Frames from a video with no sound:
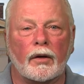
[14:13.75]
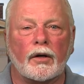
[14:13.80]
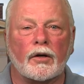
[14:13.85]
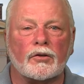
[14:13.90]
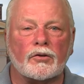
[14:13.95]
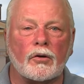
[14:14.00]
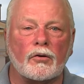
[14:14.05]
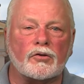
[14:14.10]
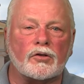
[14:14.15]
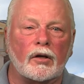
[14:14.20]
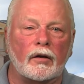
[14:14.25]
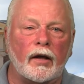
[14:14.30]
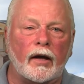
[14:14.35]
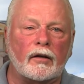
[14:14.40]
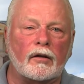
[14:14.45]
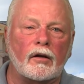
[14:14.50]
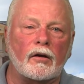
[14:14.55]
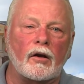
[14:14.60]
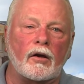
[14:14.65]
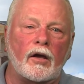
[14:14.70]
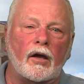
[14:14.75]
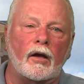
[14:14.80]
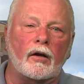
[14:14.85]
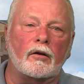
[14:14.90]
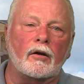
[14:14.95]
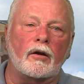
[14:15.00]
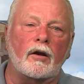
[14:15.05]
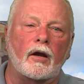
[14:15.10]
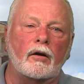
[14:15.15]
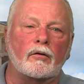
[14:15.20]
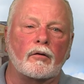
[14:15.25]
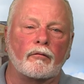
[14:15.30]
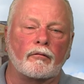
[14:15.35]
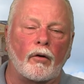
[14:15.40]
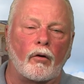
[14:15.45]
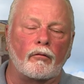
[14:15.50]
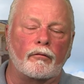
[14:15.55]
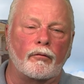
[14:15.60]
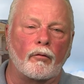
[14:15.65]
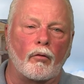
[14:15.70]
So, selecting a candidate to
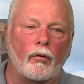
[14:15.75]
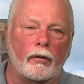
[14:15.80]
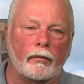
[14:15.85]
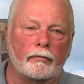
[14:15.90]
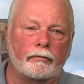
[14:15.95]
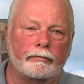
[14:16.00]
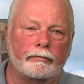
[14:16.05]
vote for.